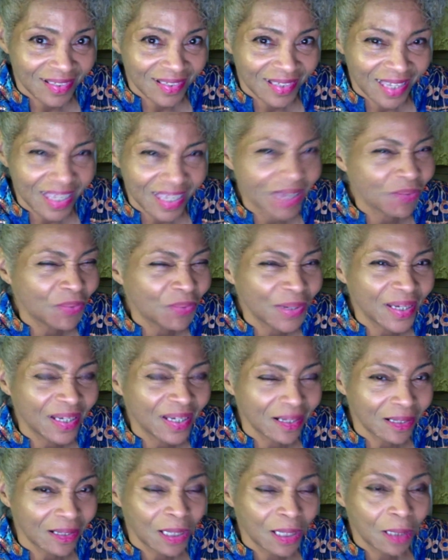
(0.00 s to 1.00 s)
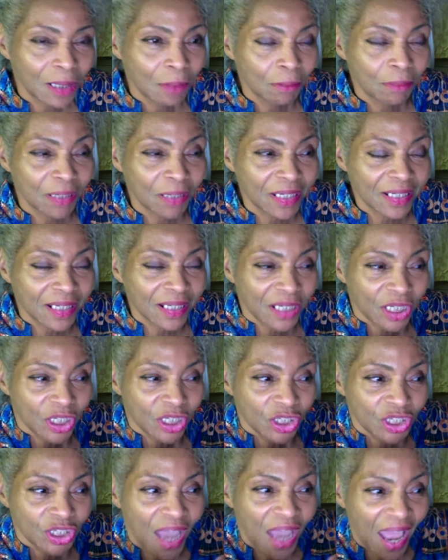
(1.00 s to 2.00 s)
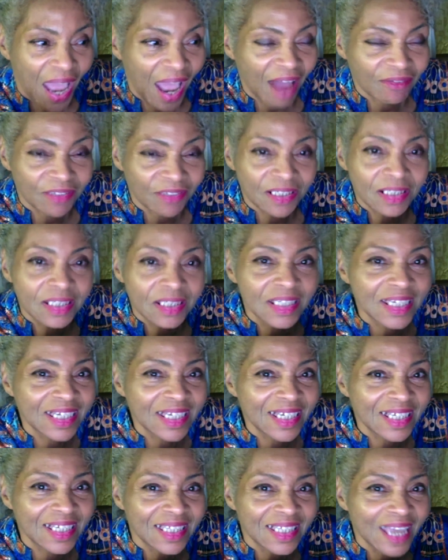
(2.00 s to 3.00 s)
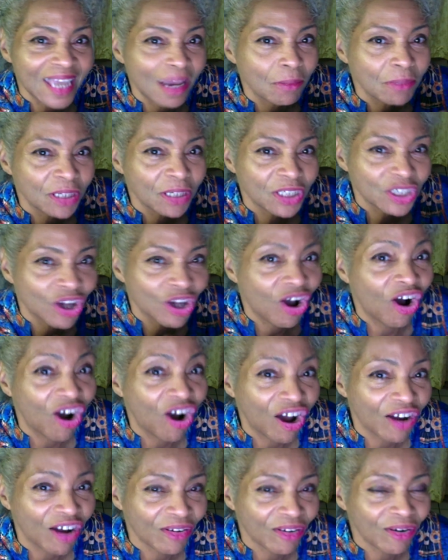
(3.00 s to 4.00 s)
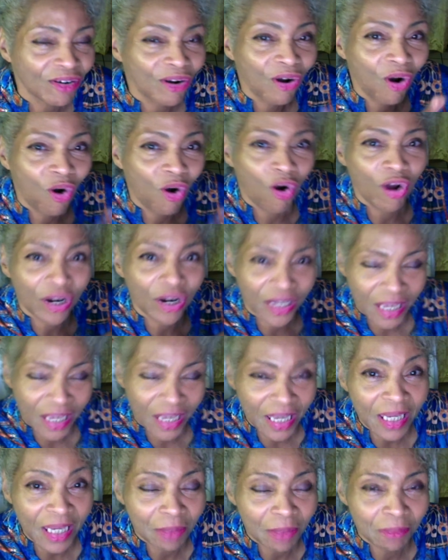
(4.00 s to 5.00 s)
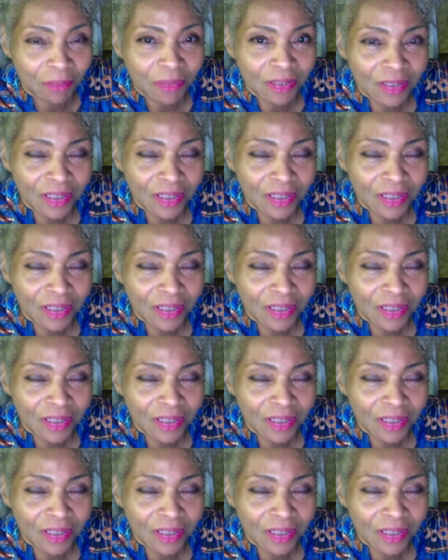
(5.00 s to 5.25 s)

He will. But you have to lean that much harder on him